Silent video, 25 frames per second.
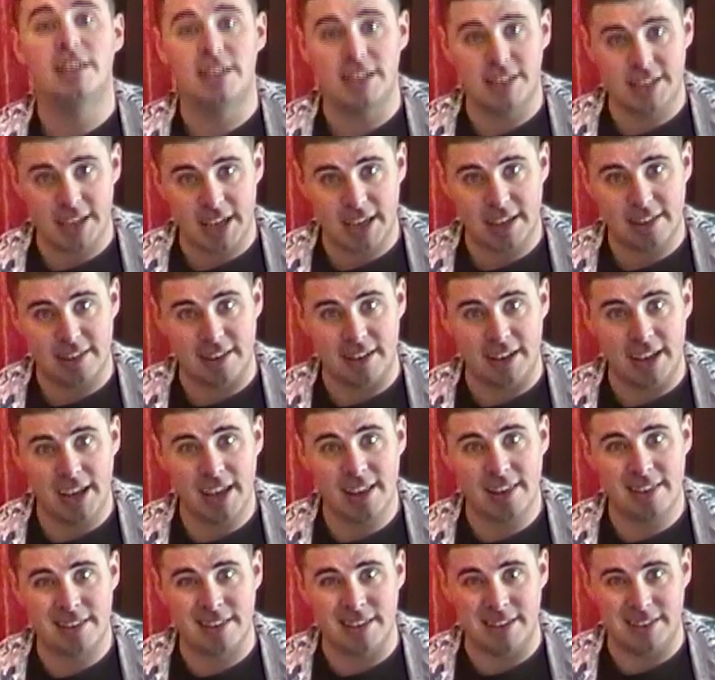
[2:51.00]
She takes an
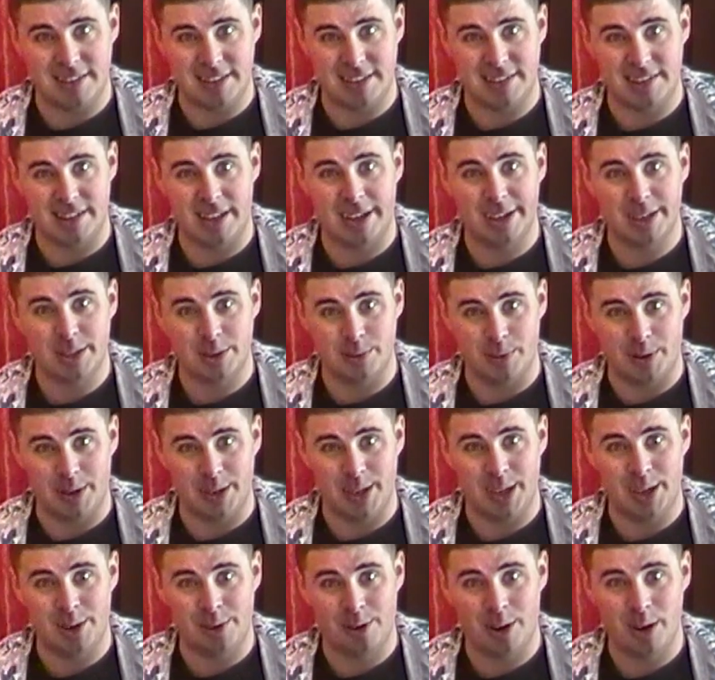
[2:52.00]
instant dislike to
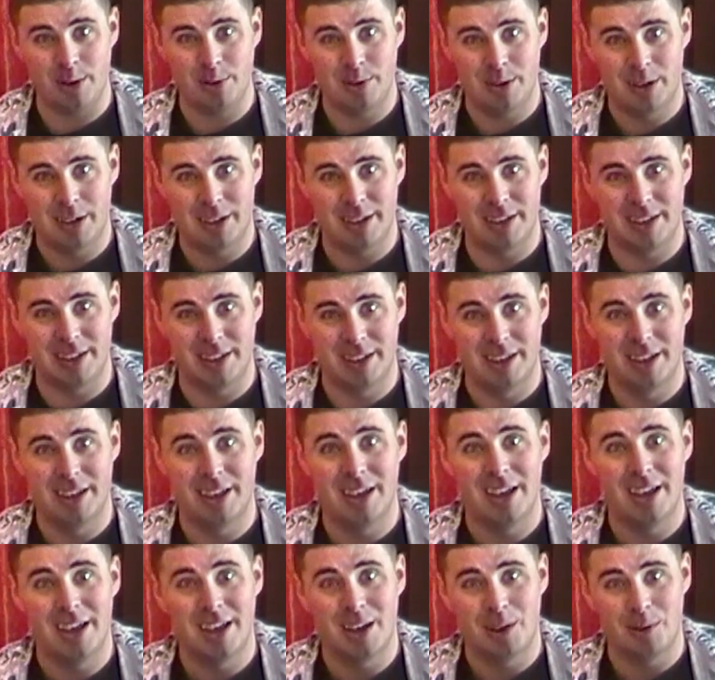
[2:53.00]
our hero,
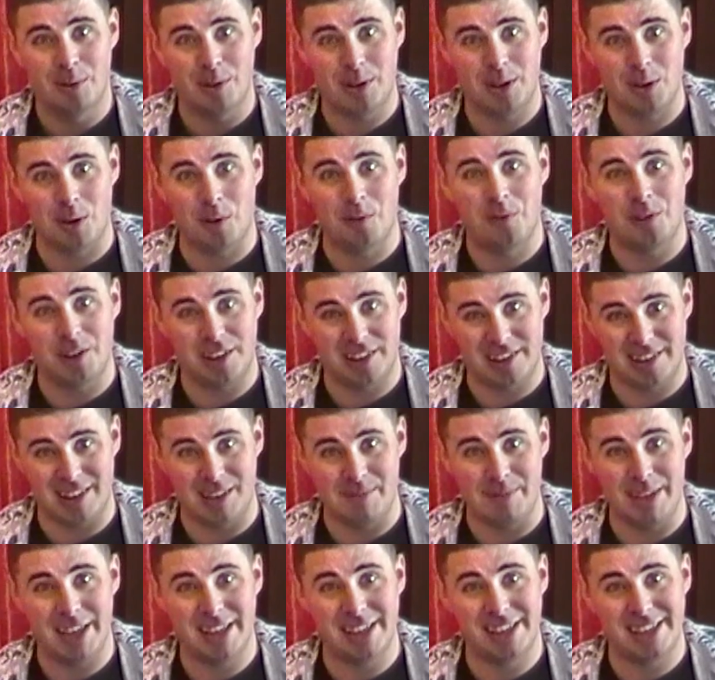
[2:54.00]
which
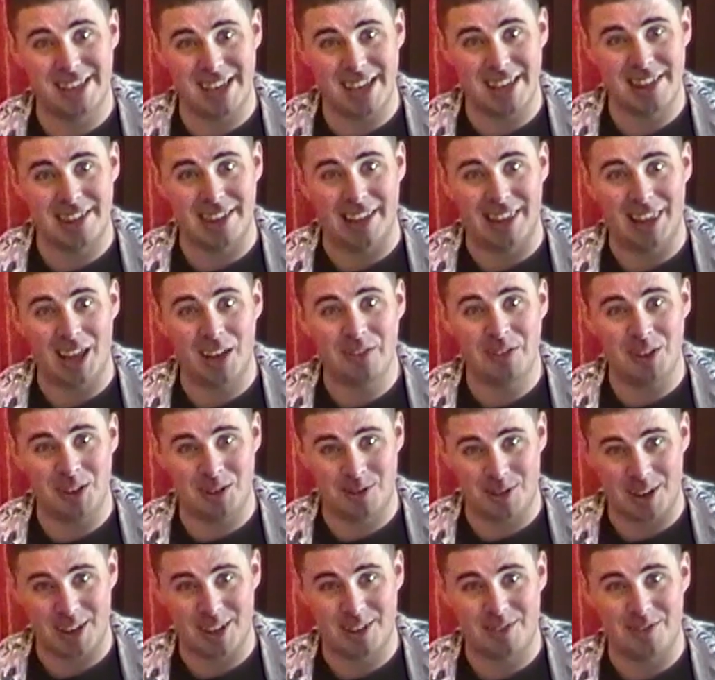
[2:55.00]
obviously means she's the love
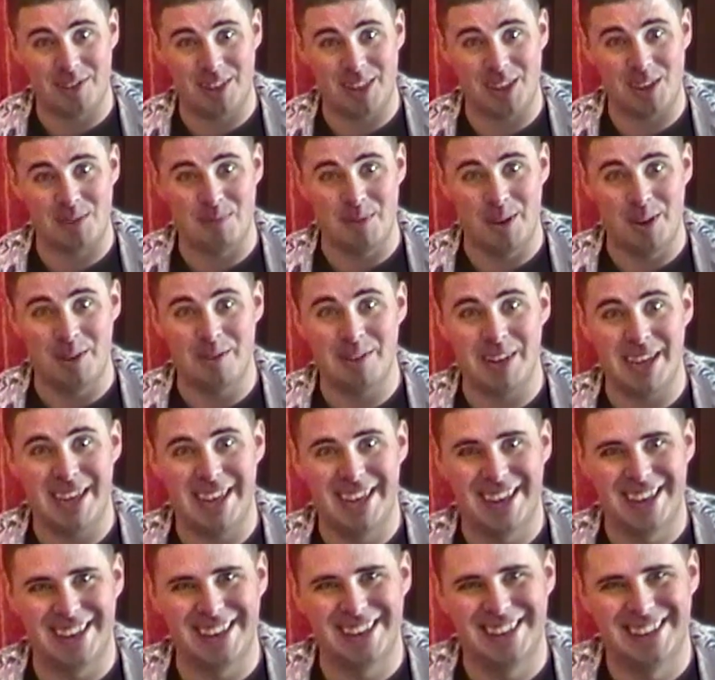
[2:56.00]
interest for this
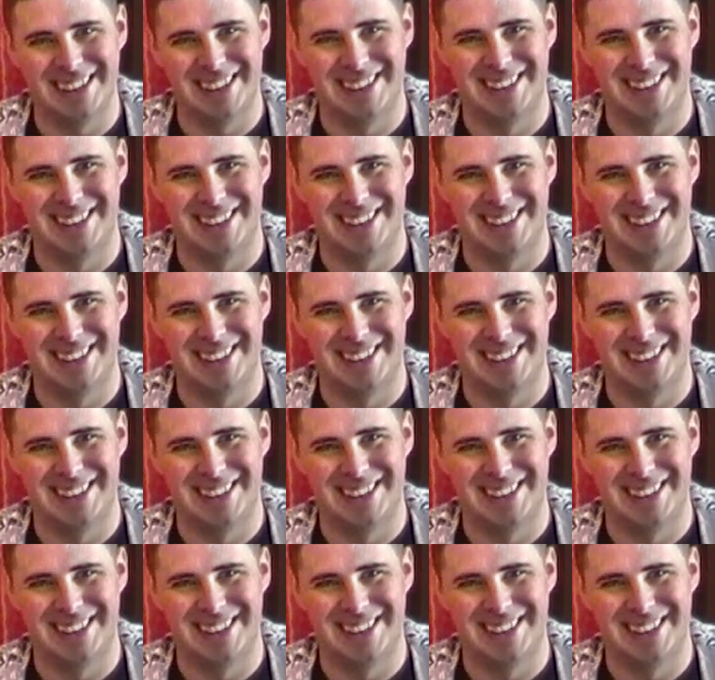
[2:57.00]
movie.